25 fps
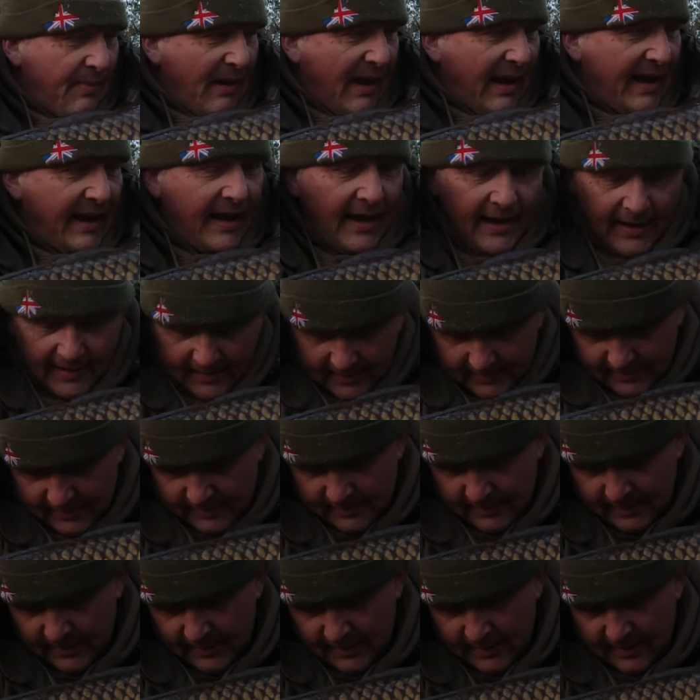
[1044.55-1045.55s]
back
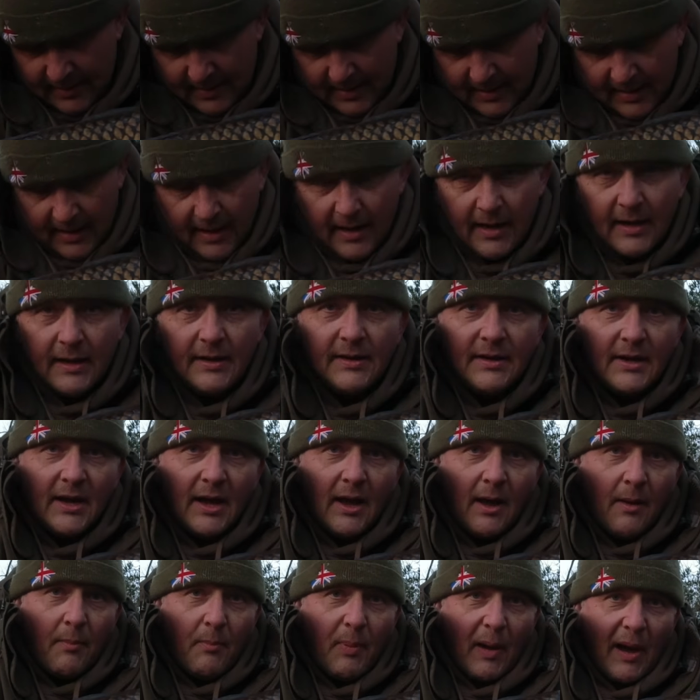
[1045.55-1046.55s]
and
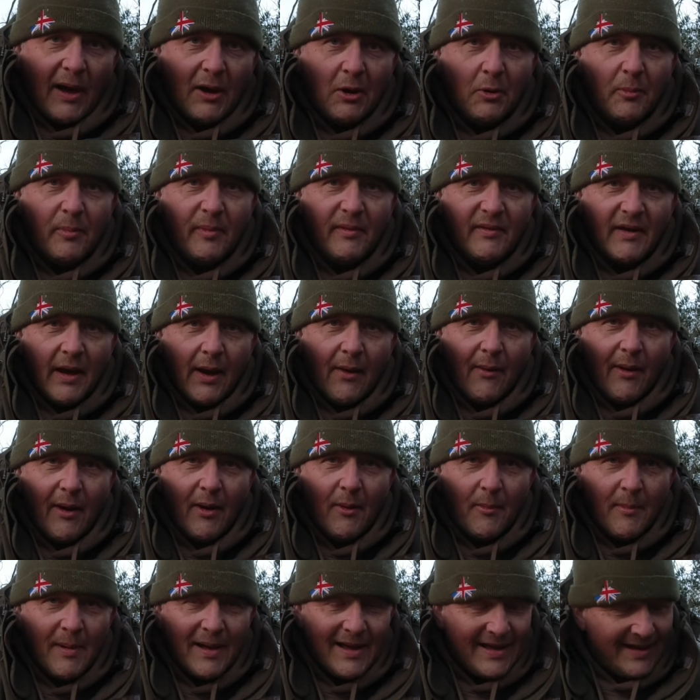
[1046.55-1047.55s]
pack up and go
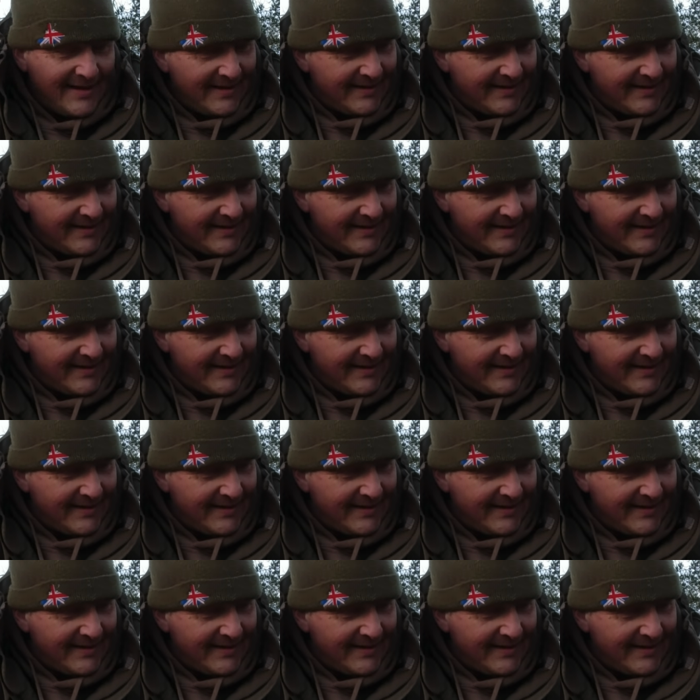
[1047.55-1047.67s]
home.